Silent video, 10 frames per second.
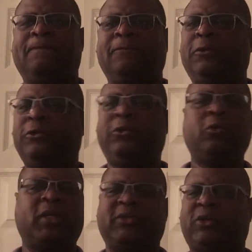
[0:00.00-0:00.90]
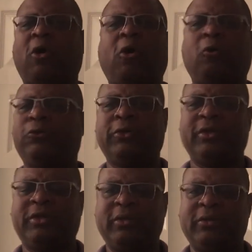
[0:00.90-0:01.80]
to do what he's called you to
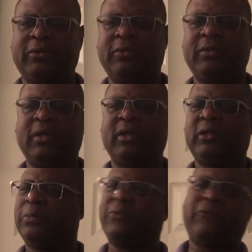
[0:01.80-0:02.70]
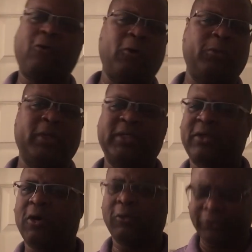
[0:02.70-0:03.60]
do, to perform what he's
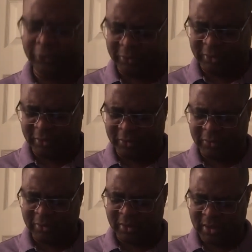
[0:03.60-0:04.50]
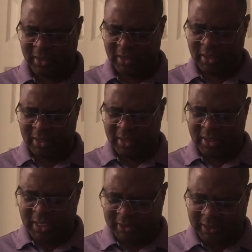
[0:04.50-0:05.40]
called you to do.
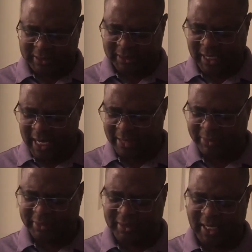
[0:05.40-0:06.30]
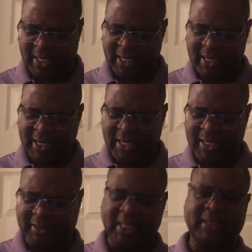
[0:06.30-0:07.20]
It's that time. It's that
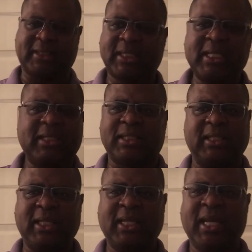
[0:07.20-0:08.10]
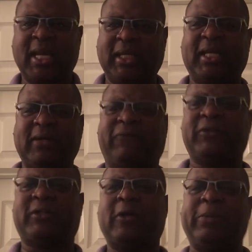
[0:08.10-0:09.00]
a season. And again, for
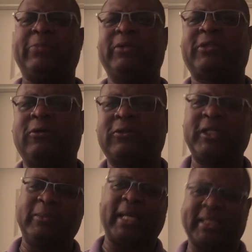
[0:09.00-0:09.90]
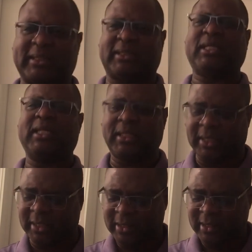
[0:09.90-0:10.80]
some people, it's going to seem like it's suddenly.